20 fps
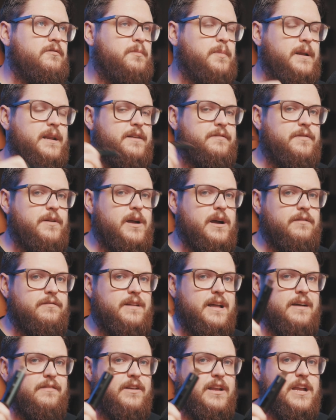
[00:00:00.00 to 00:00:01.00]
but if you have
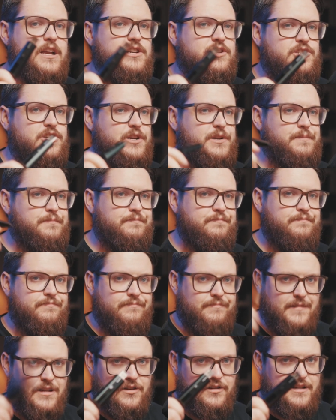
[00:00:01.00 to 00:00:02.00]
navigation,
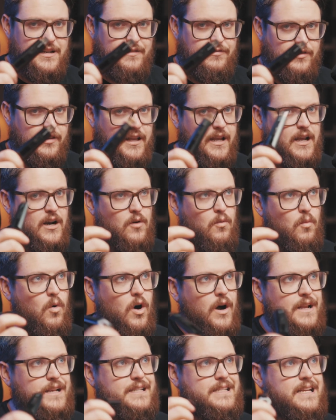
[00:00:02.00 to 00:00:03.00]
you're definitely going to
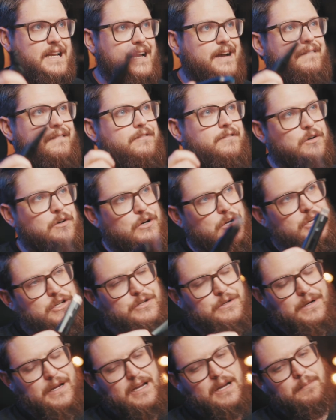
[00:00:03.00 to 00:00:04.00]
want to have
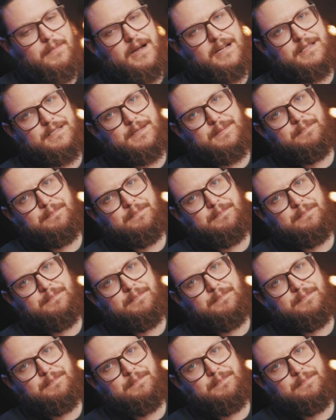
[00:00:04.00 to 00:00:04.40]
32 gigabytes.